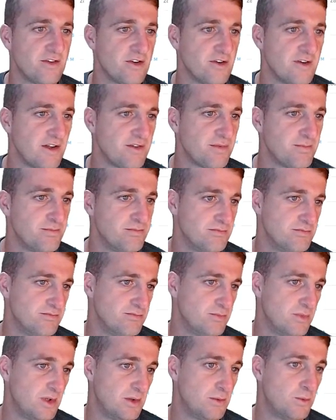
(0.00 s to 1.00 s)
So that's,
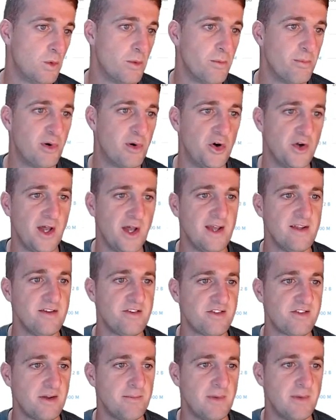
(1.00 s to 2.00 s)
well, 1.8
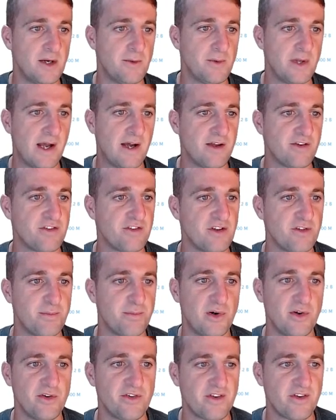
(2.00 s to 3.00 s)
cent there. We are
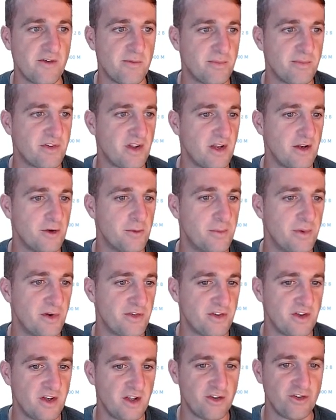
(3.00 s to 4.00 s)
6.7% up on
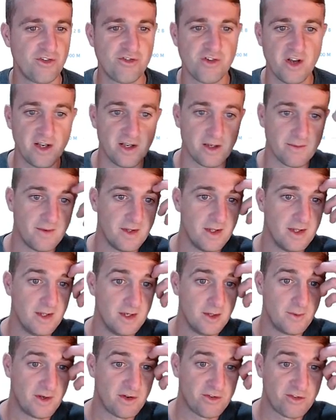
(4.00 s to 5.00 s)
today's trading.
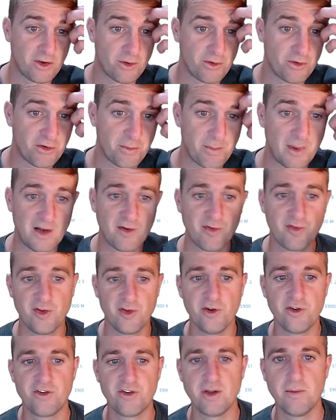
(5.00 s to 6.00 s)
We have a total supply of
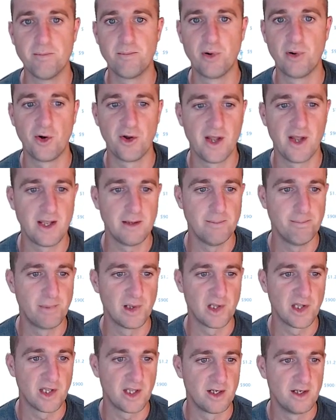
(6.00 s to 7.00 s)
13.8
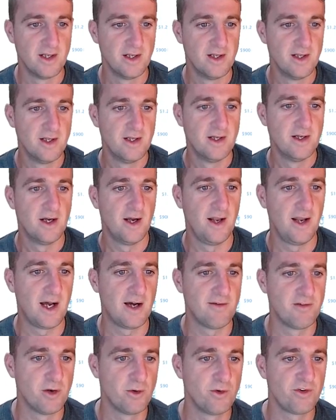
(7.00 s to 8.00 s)
billion, and
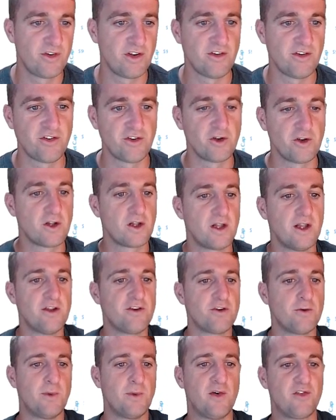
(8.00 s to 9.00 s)
out of those in
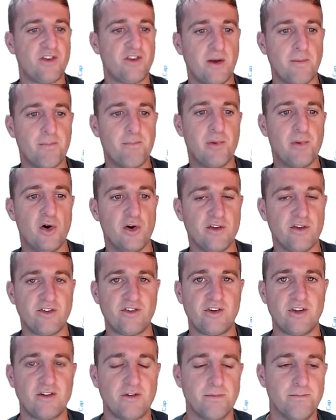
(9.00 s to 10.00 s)
circulation we have
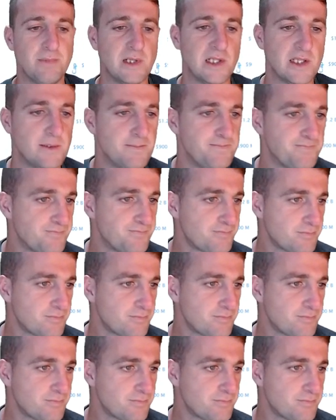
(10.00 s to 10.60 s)
10.6 billion.